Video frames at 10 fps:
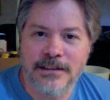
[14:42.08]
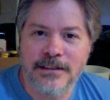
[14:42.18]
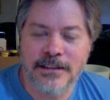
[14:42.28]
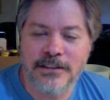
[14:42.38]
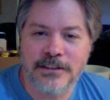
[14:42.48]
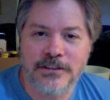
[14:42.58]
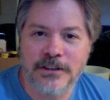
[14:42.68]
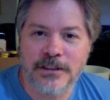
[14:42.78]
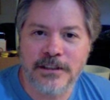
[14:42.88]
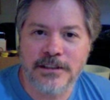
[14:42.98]
They just
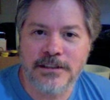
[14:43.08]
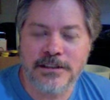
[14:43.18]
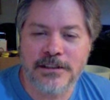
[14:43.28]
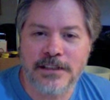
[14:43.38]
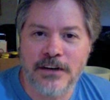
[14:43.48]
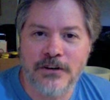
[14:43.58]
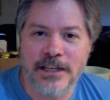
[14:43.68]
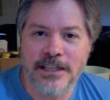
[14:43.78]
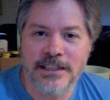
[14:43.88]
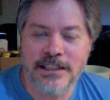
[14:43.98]
took a scary
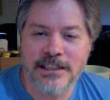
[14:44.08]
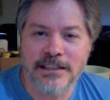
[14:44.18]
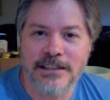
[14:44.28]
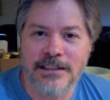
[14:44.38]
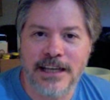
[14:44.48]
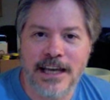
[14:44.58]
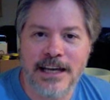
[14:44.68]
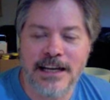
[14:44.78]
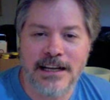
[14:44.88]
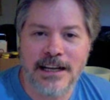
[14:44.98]
incident they
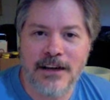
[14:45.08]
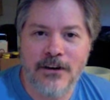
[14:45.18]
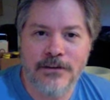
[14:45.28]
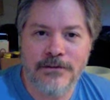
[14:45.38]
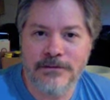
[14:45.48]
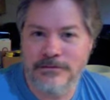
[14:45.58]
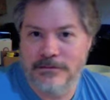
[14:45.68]
had it on